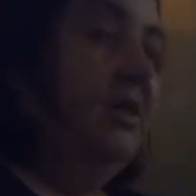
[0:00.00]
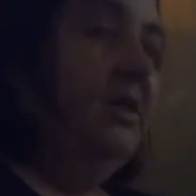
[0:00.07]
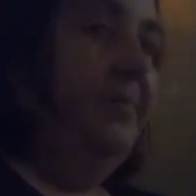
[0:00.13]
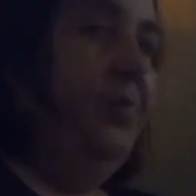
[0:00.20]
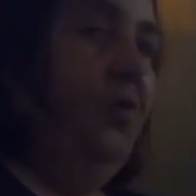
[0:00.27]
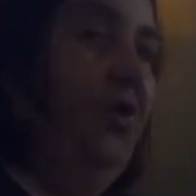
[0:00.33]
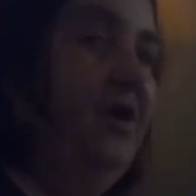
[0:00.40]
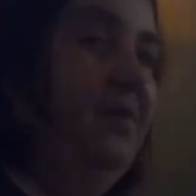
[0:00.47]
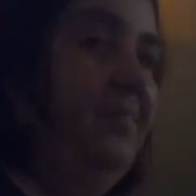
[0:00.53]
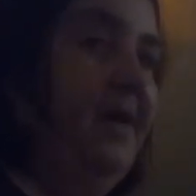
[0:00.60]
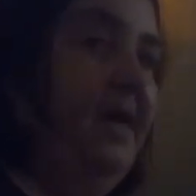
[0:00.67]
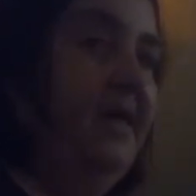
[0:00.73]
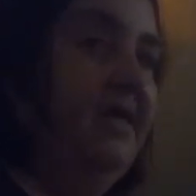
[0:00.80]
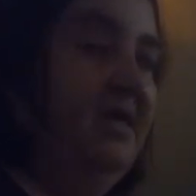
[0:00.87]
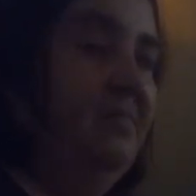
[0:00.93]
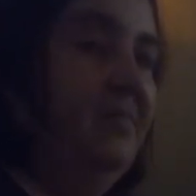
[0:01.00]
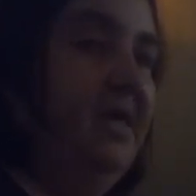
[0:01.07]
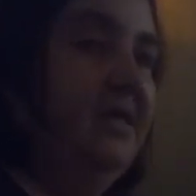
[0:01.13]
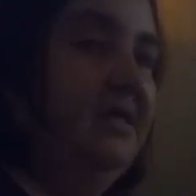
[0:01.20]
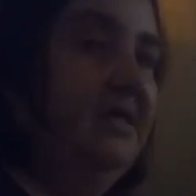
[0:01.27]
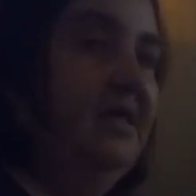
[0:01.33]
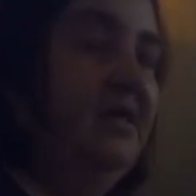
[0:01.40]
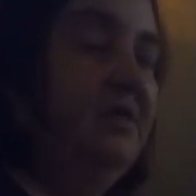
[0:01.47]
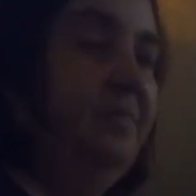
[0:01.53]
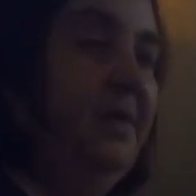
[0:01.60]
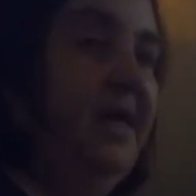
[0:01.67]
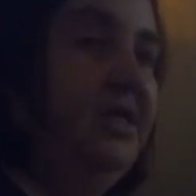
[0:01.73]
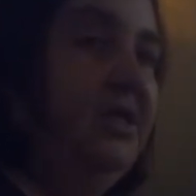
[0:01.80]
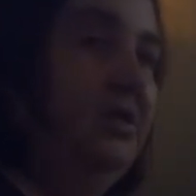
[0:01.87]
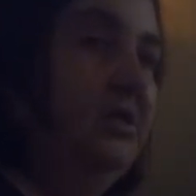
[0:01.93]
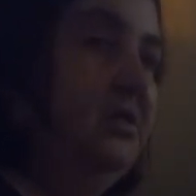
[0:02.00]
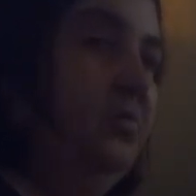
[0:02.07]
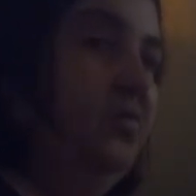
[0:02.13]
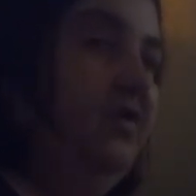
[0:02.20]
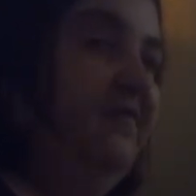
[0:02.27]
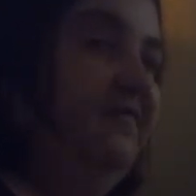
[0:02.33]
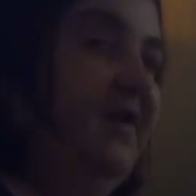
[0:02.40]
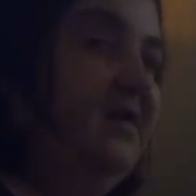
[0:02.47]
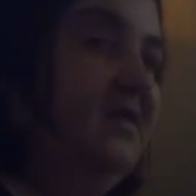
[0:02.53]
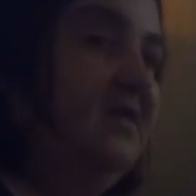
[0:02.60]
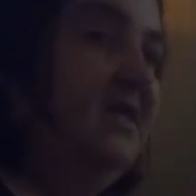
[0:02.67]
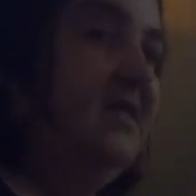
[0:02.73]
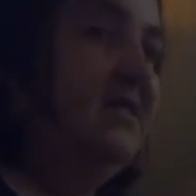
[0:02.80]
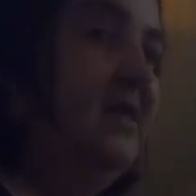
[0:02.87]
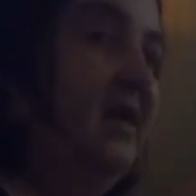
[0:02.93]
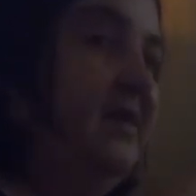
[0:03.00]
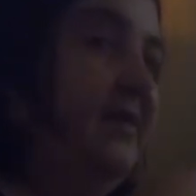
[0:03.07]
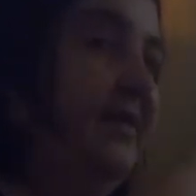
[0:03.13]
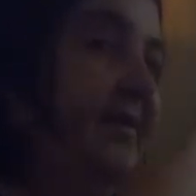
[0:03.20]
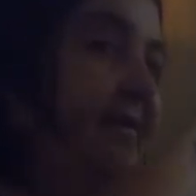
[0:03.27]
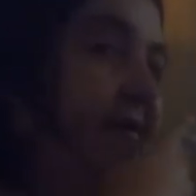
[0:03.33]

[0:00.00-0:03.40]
The point being that means that their spaceships are more advanced than they say they